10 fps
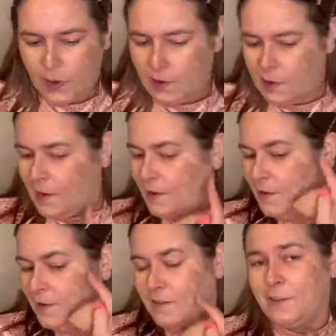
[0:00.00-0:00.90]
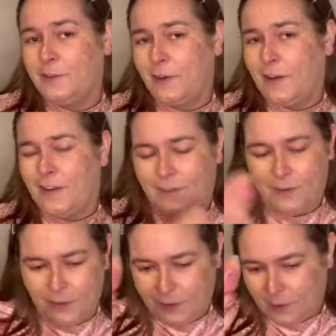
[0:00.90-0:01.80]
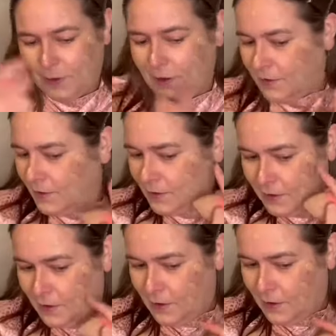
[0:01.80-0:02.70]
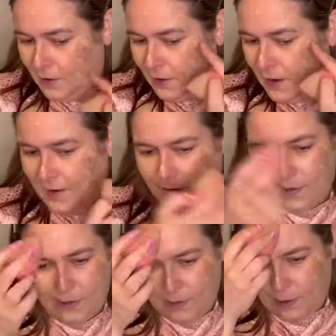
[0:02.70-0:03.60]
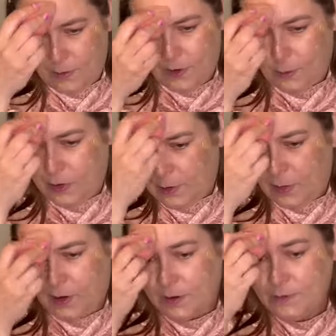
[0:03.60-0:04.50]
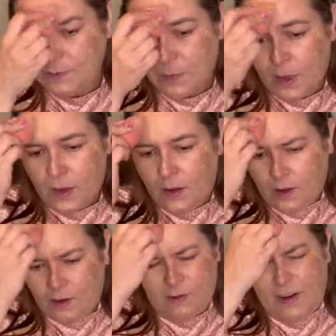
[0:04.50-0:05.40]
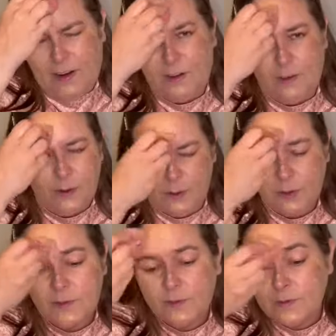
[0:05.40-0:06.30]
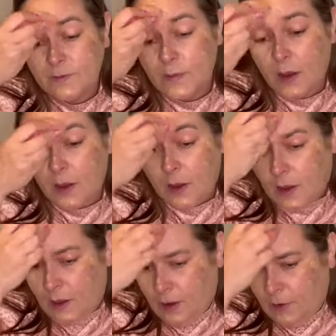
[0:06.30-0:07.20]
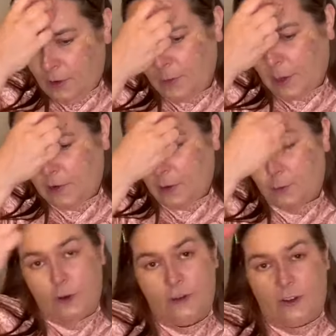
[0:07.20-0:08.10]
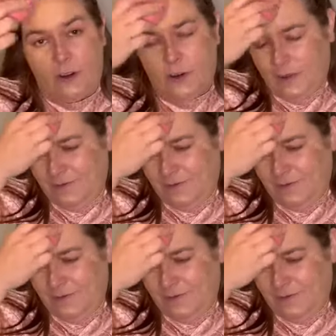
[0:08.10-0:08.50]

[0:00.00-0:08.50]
like in a triangle or in a line. How happy am I? Triangle, no. Sometimes our words are hard.